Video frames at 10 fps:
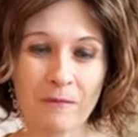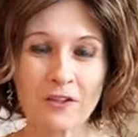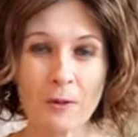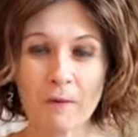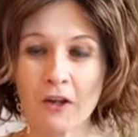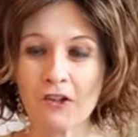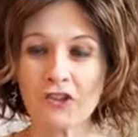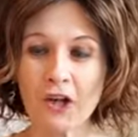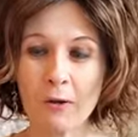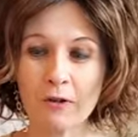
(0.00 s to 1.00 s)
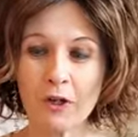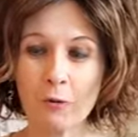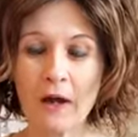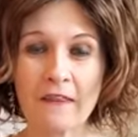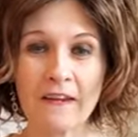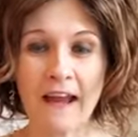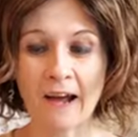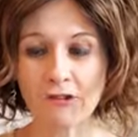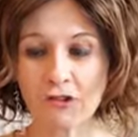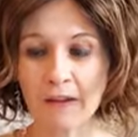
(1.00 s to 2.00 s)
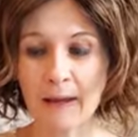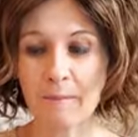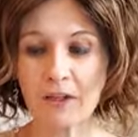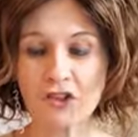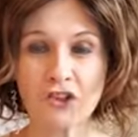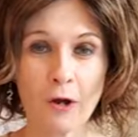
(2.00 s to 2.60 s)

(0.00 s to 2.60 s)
So I'm going to show you the natural image